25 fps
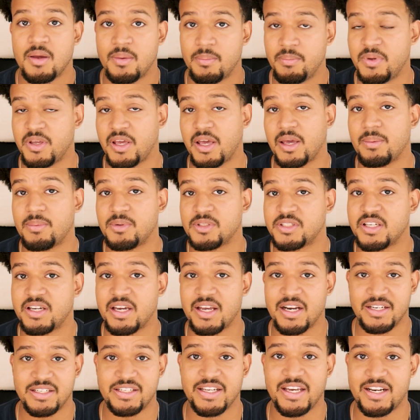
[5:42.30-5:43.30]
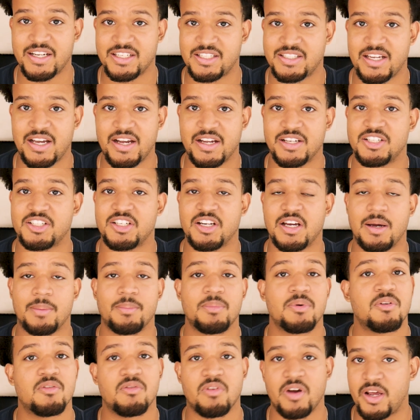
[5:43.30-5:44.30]
be able to get a data science job
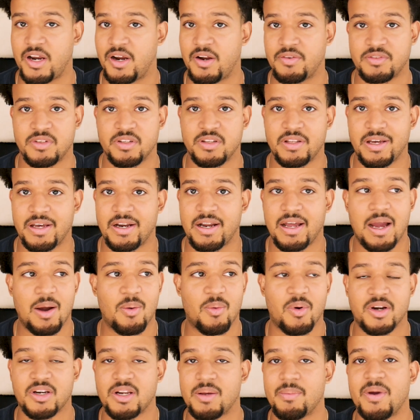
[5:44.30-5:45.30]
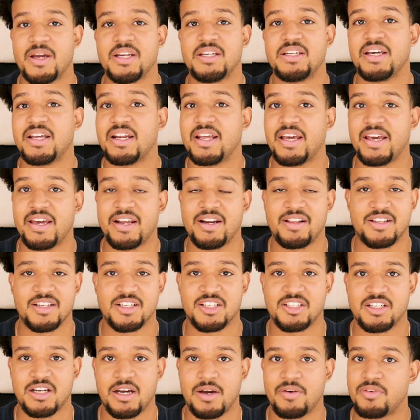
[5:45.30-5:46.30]
right after that. I worked on my data
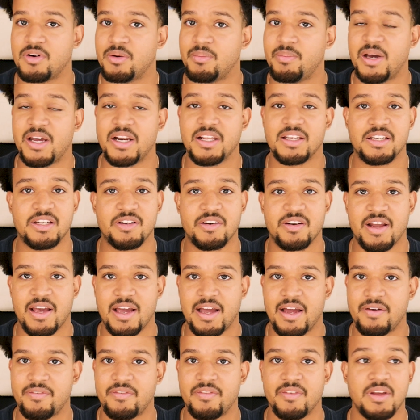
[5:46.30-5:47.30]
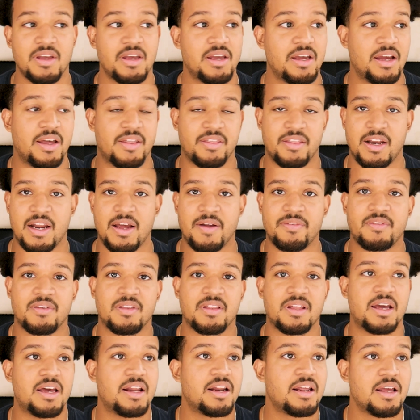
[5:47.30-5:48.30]
analyst job for about 1.5 years, and then after
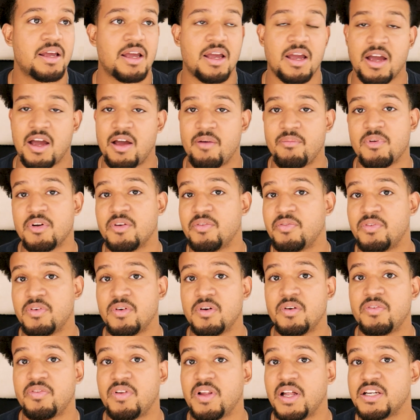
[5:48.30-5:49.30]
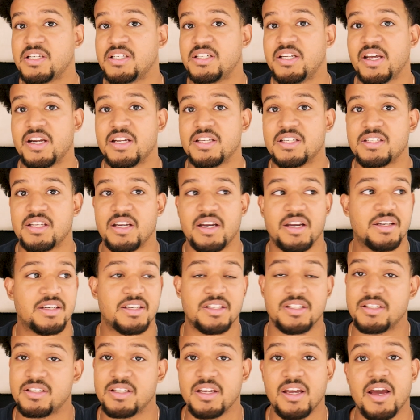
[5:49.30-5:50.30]
that, I've been a full-fledged data
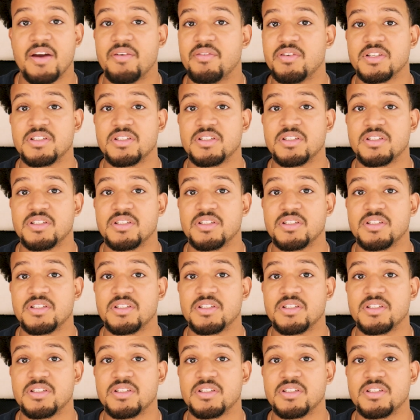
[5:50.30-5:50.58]
scientist ever